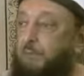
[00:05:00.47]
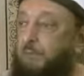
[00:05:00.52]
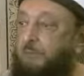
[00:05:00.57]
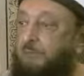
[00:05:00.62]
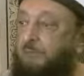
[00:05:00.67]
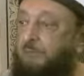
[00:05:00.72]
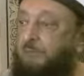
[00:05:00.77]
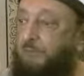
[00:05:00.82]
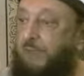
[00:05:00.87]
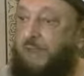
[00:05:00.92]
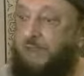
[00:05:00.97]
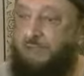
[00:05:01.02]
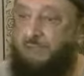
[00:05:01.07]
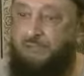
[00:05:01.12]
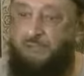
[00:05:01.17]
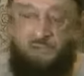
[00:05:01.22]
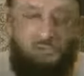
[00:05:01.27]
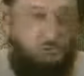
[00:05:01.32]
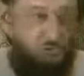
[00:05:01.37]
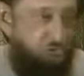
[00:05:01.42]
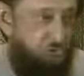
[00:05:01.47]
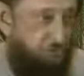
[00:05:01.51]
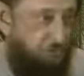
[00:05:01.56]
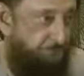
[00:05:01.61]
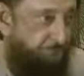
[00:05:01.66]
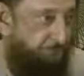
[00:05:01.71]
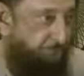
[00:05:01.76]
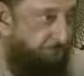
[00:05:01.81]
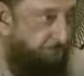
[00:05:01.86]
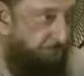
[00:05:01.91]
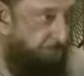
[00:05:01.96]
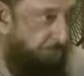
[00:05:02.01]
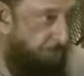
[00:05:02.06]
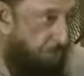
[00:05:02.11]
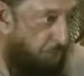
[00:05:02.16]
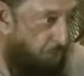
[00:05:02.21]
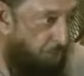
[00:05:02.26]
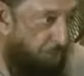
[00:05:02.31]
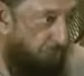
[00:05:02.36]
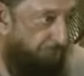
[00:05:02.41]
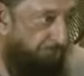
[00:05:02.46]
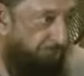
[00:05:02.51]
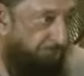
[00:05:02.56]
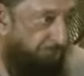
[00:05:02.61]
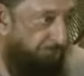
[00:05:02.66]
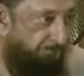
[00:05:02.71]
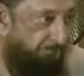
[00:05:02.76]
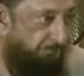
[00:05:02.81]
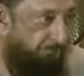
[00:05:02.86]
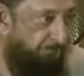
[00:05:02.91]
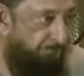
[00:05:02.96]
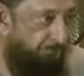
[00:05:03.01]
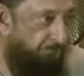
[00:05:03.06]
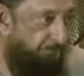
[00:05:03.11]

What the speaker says: from scratch. No.